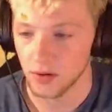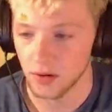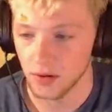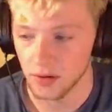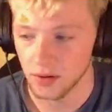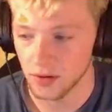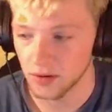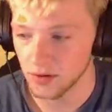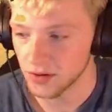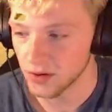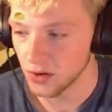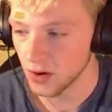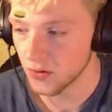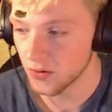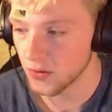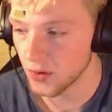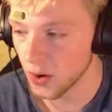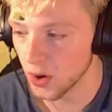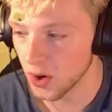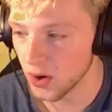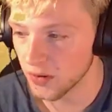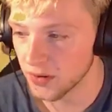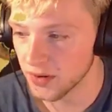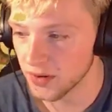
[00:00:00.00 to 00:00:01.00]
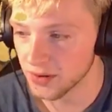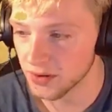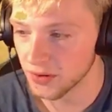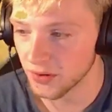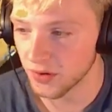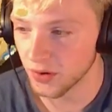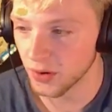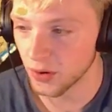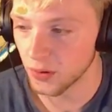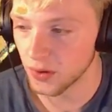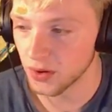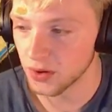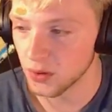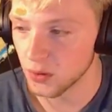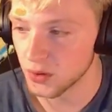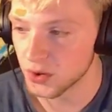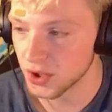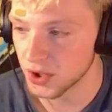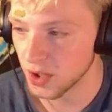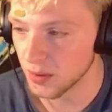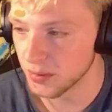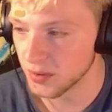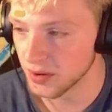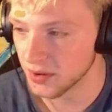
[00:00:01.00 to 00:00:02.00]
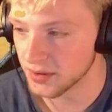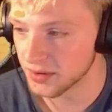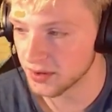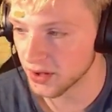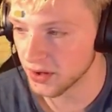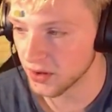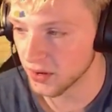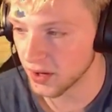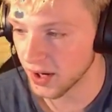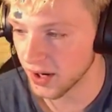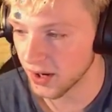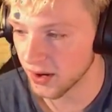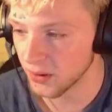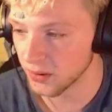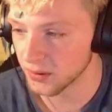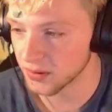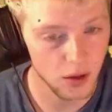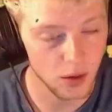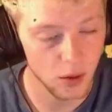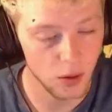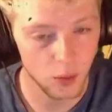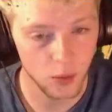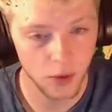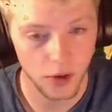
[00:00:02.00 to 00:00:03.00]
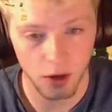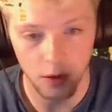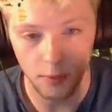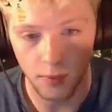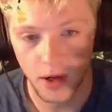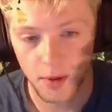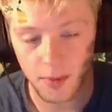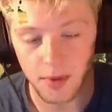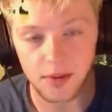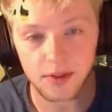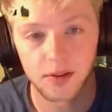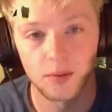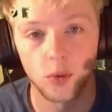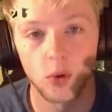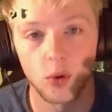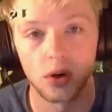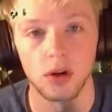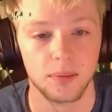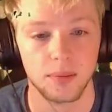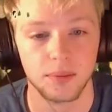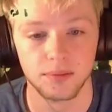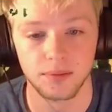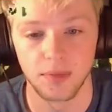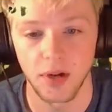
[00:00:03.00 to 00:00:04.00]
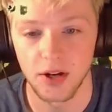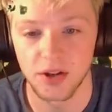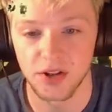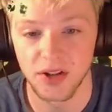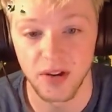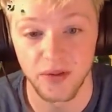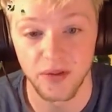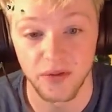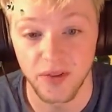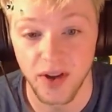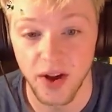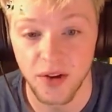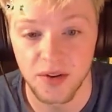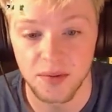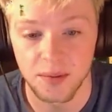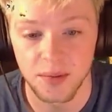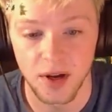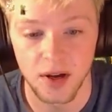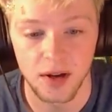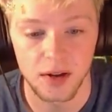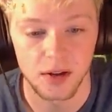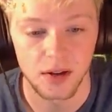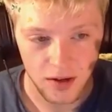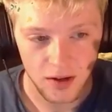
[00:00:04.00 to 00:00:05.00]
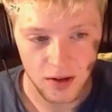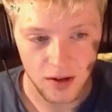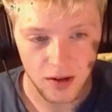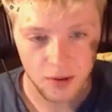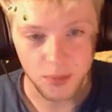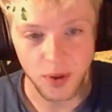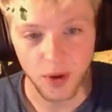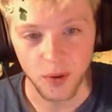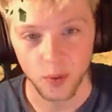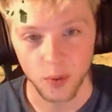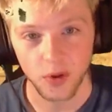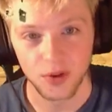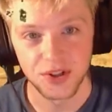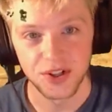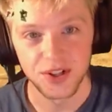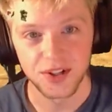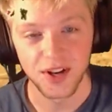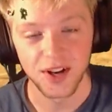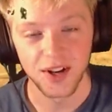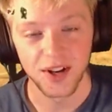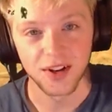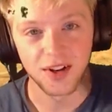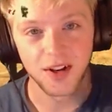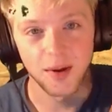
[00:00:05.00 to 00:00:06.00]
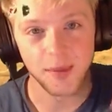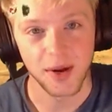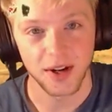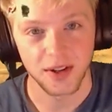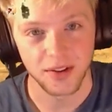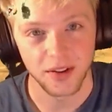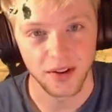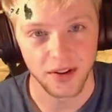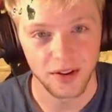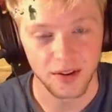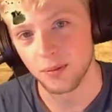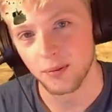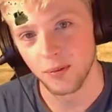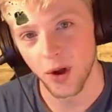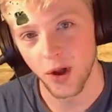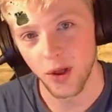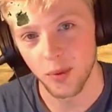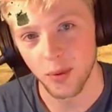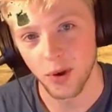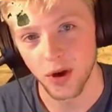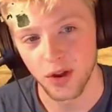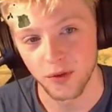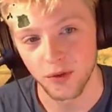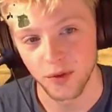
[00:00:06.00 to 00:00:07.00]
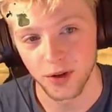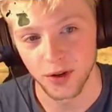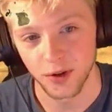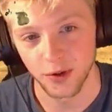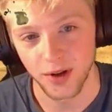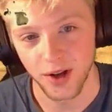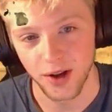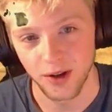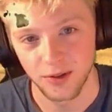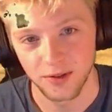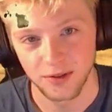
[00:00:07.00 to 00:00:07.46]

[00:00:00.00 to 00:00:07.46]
so far, these are the only new champions that are out. There may be some more, I just haven't found them yet. But we'll just cut back to the other part of the video now.